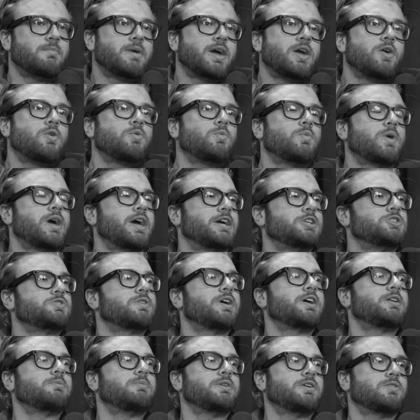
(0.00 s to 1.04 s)
my own way, I
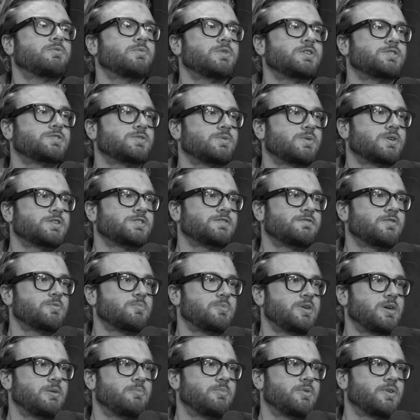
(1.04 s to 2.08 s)
try to be a resource for
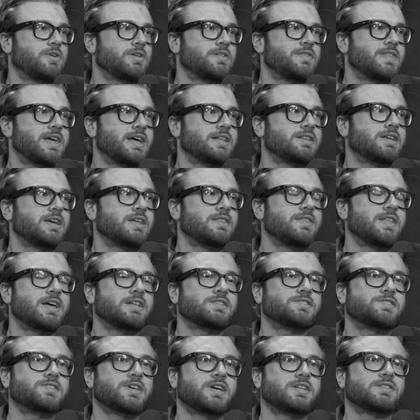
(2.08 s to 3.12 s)
people in that
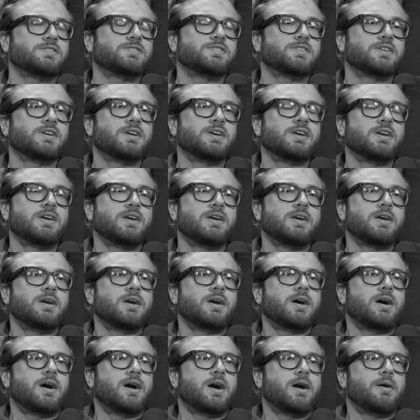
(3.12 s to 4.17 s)
sense.
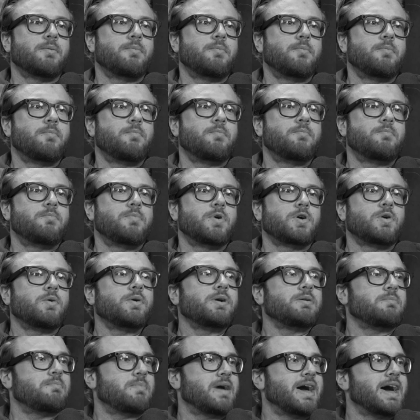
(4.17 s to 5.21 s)
Uh, but
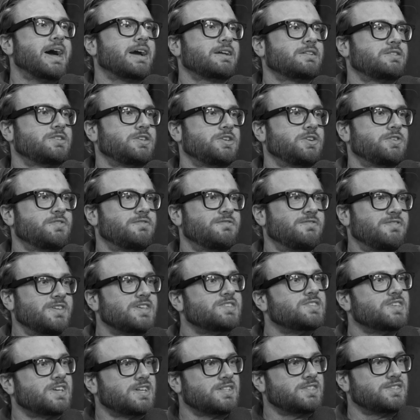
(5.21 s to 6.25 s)
going back to your
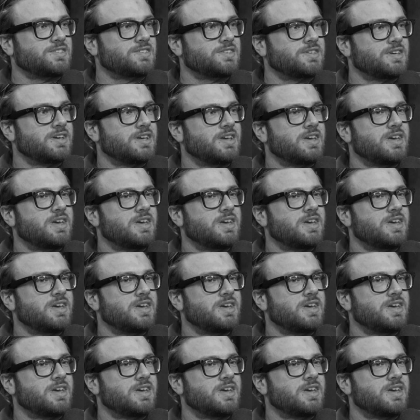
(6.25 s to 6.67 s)
visits,